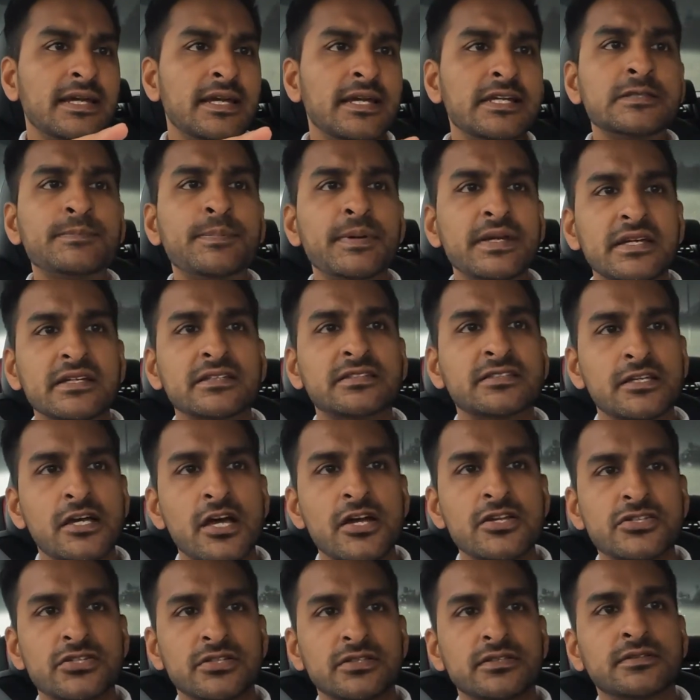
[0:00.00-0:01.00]
is being a
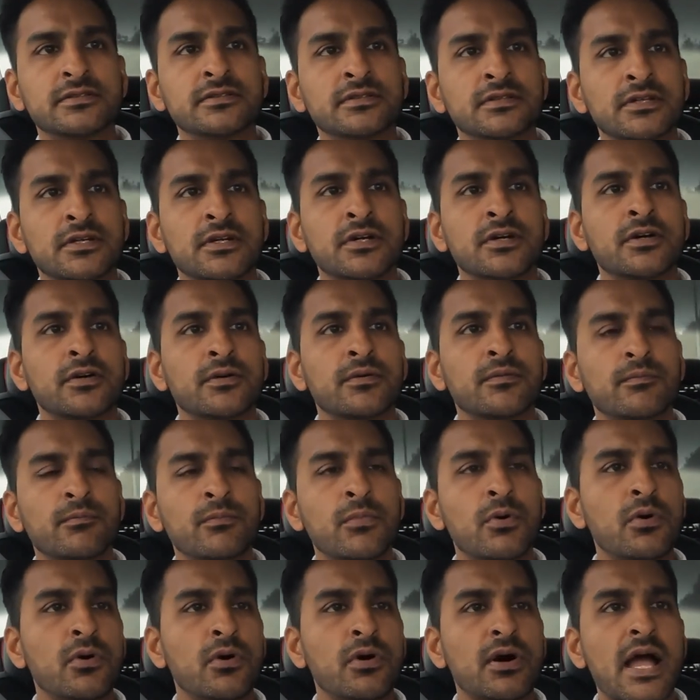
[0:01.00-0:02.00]
surgeon
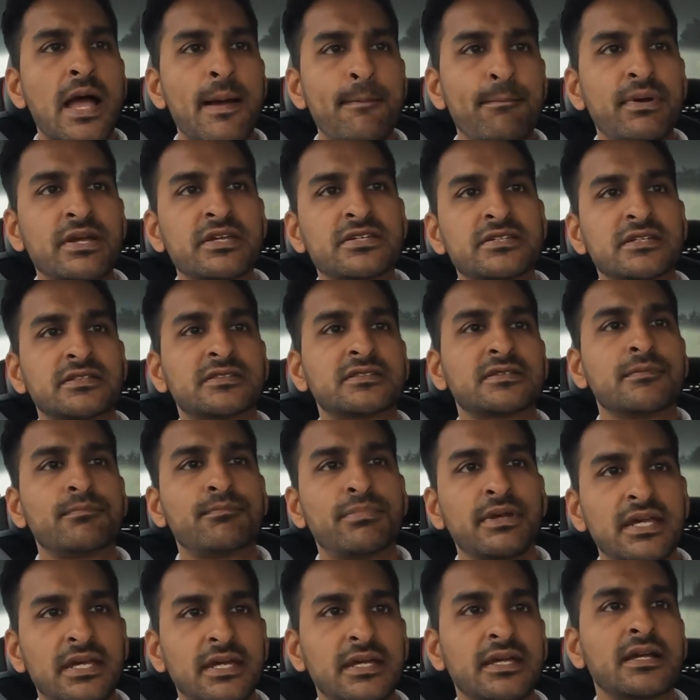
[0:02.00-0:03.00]
more ambitious than
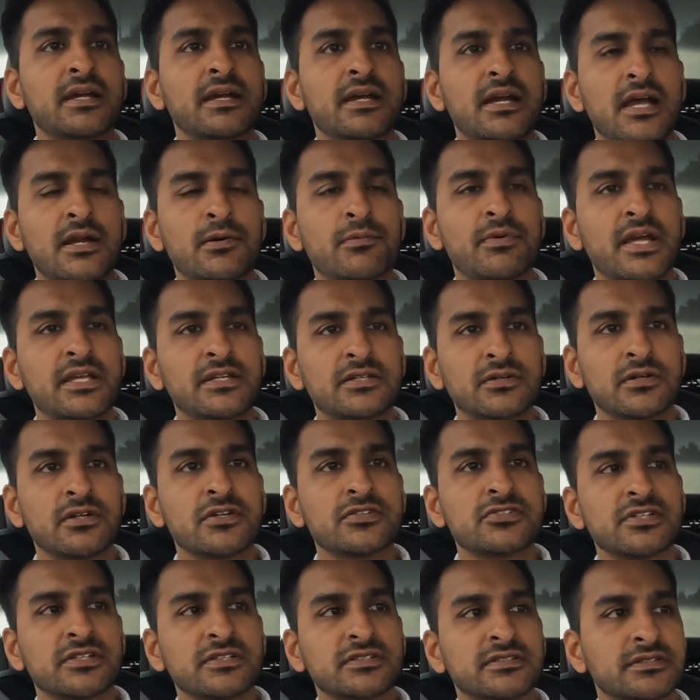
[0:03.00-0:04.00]
being a
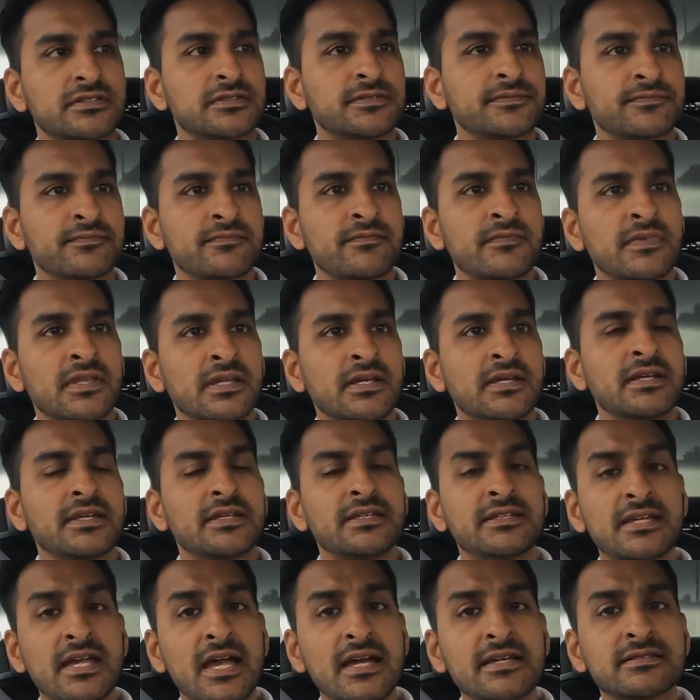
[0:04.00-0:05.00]
radiologist?
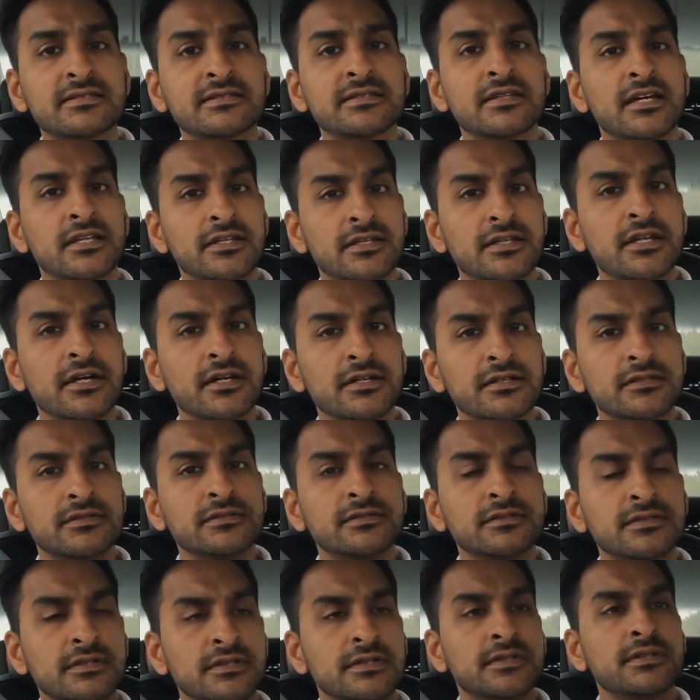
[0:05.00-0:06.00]
Yes and
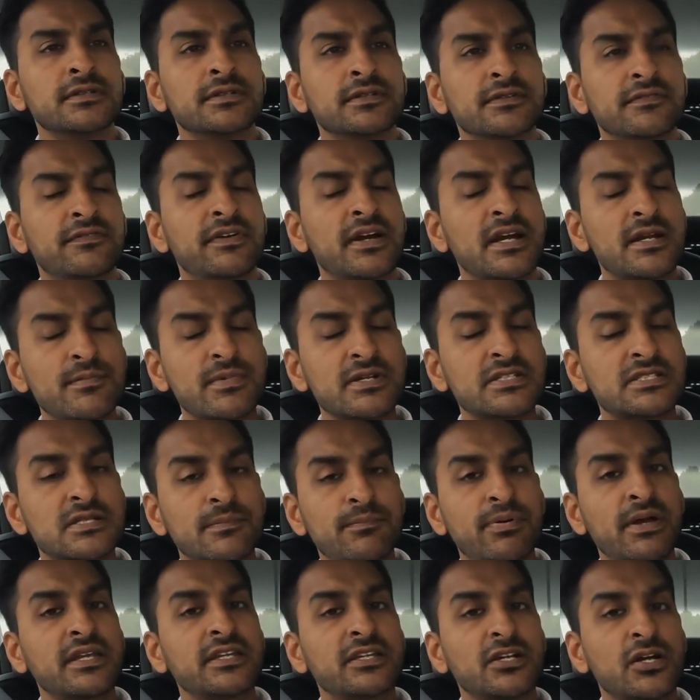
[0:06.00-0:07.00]
no, very much
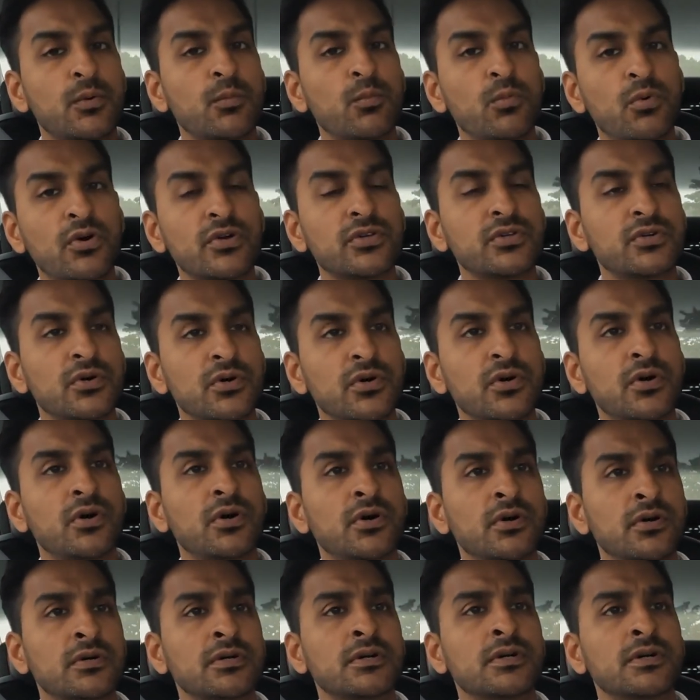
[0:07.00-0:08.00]
depending on what
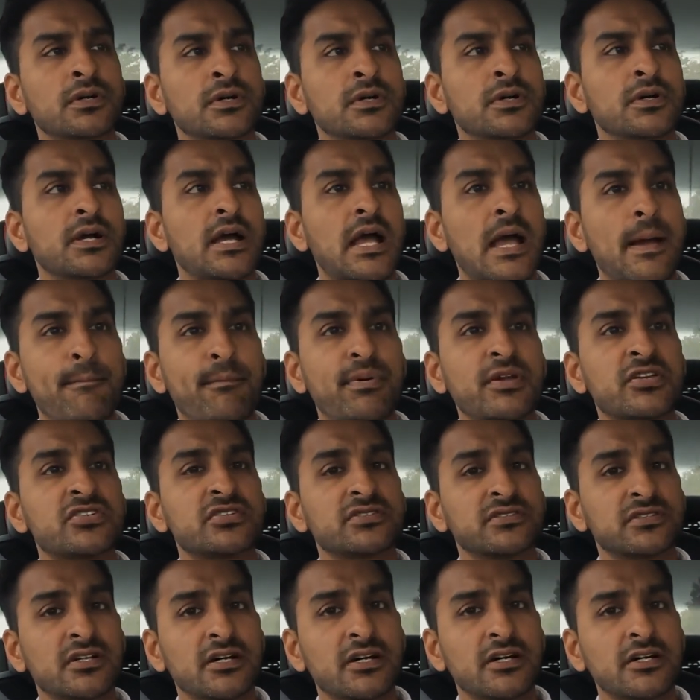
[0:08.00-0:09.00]
your
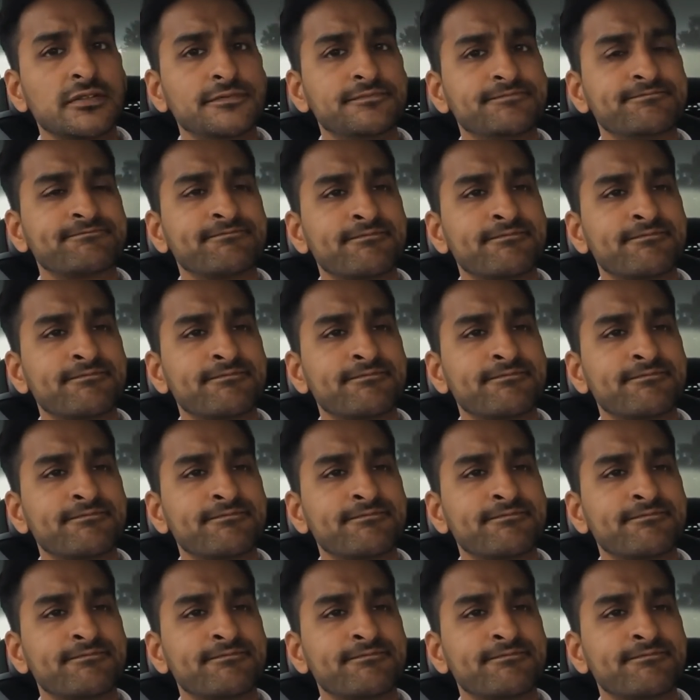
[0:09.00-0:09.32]
ambitions are.